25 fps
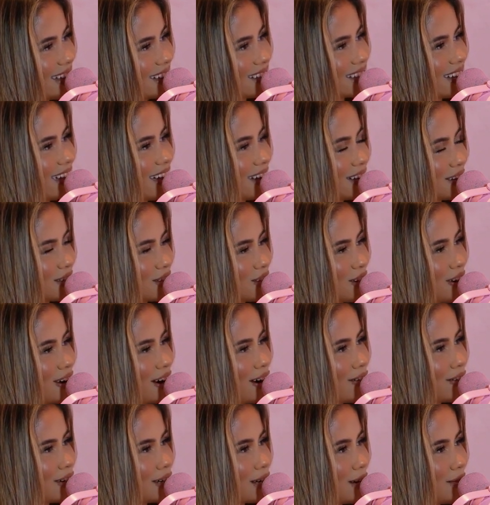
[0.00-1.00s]
Yeah, take a shot
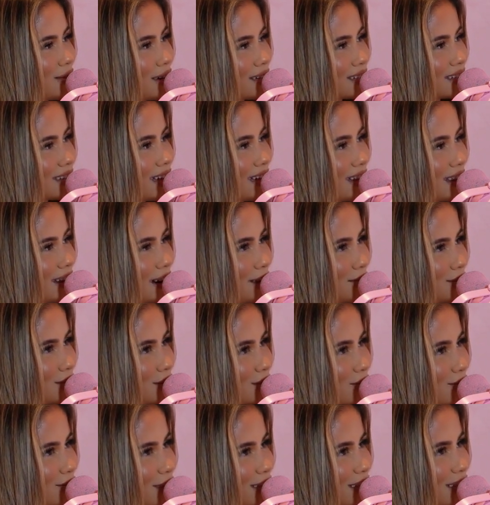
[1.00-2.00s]
every time I say that I'm
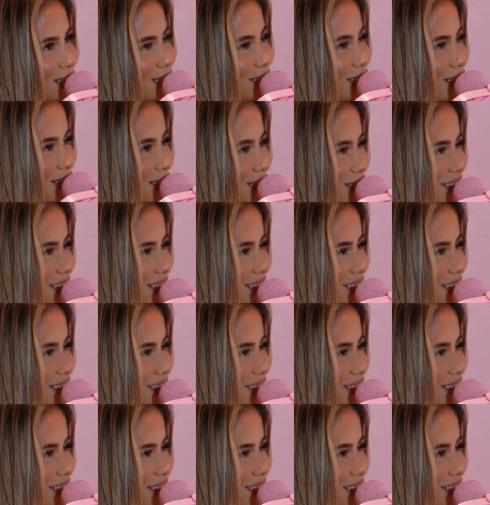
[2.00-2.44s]
just really chill.